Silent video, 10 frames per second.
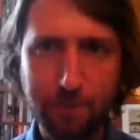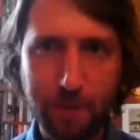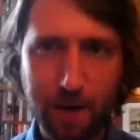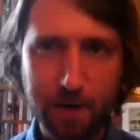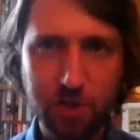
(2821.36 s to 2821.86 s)

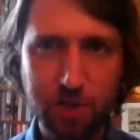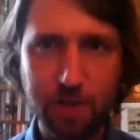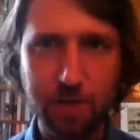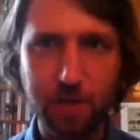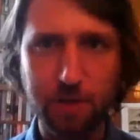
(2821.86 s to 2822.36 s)

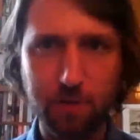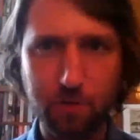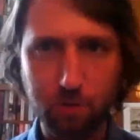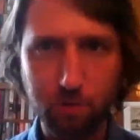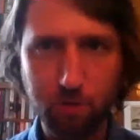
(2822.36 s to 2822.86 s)
partially
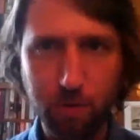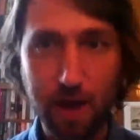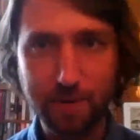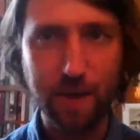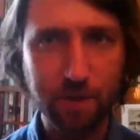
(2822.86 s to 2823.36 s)
do,
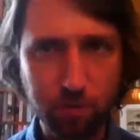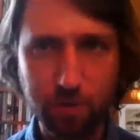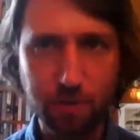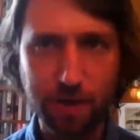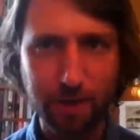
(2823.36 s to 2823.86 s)
and I do
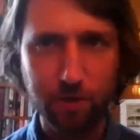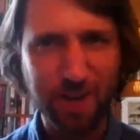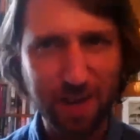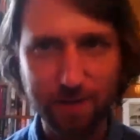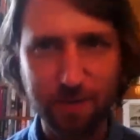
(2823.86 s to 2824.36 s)
it
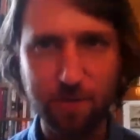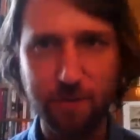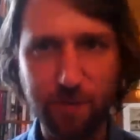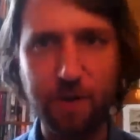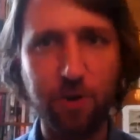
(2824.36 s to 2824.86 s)
reluctantly,
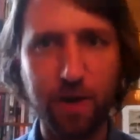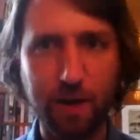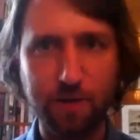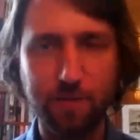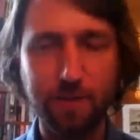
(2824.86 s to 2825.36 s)
very
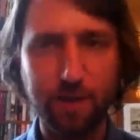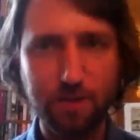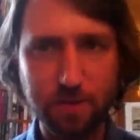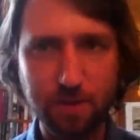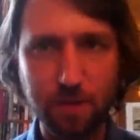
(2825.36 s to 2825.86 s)
reluctantly. As
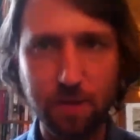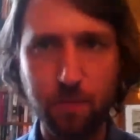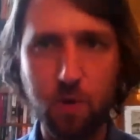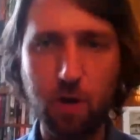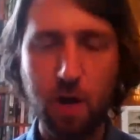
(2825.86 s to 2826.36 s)
you see in the
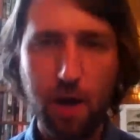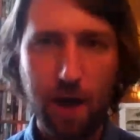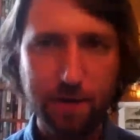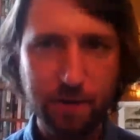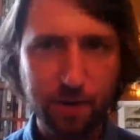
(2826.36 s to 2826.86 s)
book,
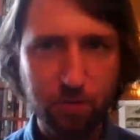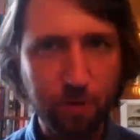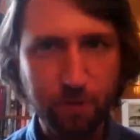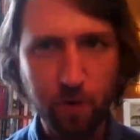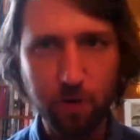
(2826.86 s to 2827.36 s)
I try to
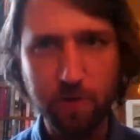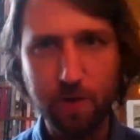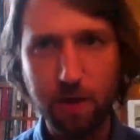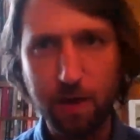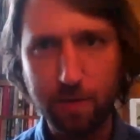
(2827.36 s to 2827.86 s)
avoid
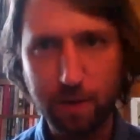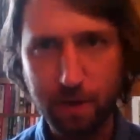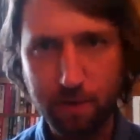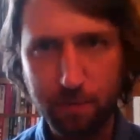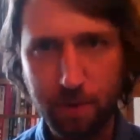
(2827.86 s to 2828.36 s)

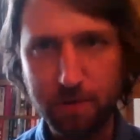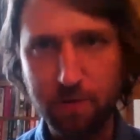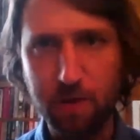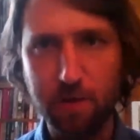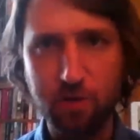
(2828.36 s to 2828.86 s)
the
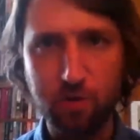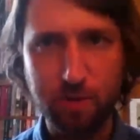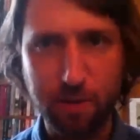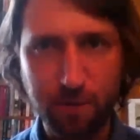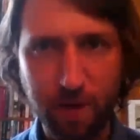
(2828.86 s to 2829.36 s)
personal
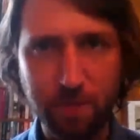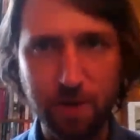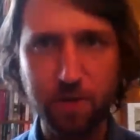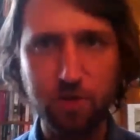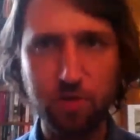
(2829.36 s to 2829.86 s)
issues and the
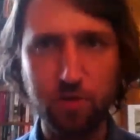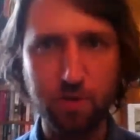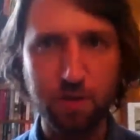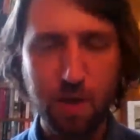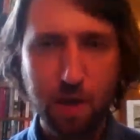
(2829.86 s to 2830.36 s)
family
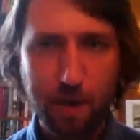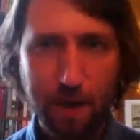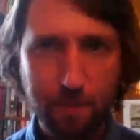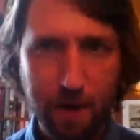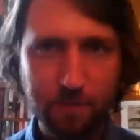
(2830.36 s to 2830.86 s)
issues,
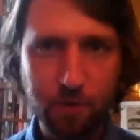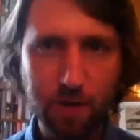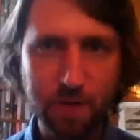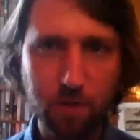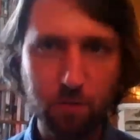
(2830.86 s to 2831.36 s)
and my view
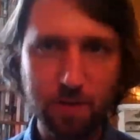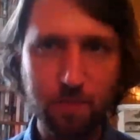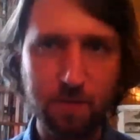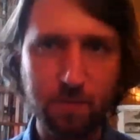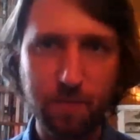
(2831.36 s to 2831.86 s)
has always
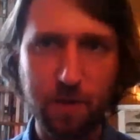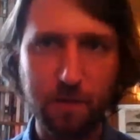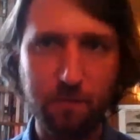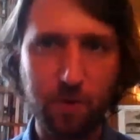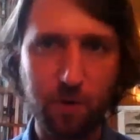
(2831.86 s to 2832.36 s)
been
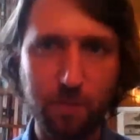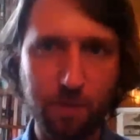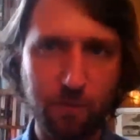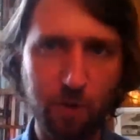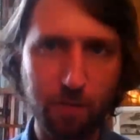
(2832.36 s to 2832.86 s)

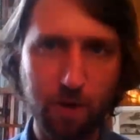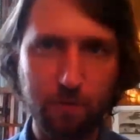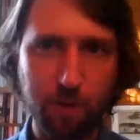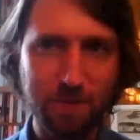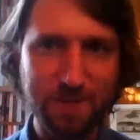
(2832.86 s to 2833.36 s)

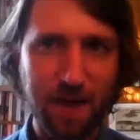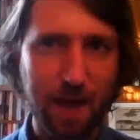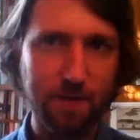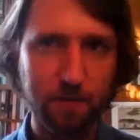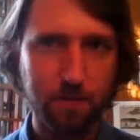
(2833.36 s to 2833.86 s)
from a
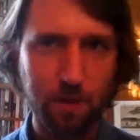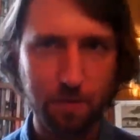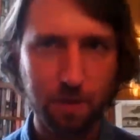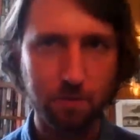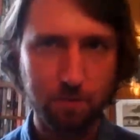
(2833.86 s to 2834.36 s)
side. I
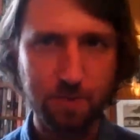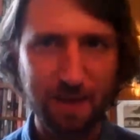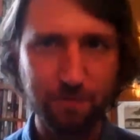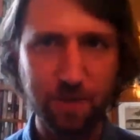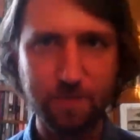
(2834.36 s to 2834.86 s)
mean,
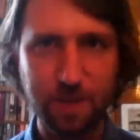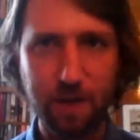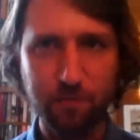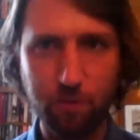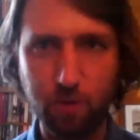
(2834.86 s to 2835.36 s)
sometimes I
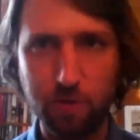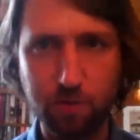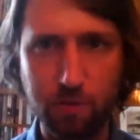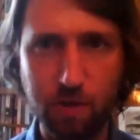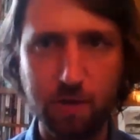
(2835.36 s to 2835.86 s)
have to go
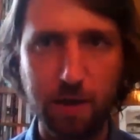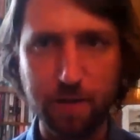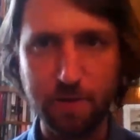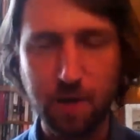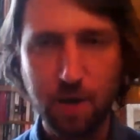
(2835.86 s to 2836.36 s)
into
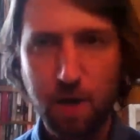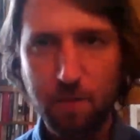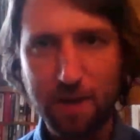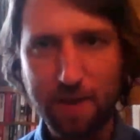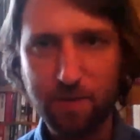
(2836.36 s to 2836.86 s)
details,
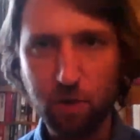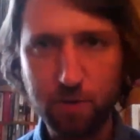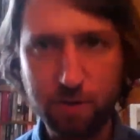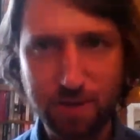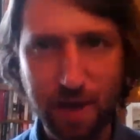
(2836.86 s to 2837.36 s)
but I
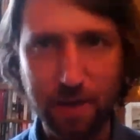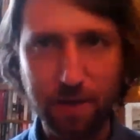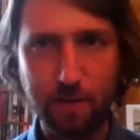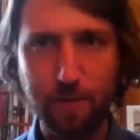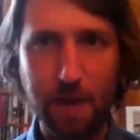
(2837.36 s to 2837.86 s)
don't say
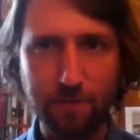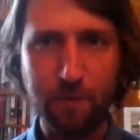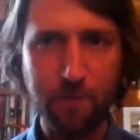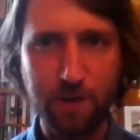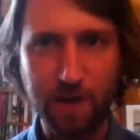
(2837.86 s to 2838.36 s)

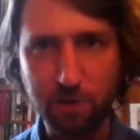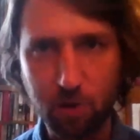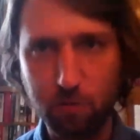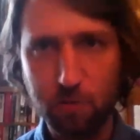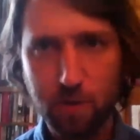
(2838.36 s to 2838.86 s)
everything I
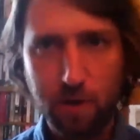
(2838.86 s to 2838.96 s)
know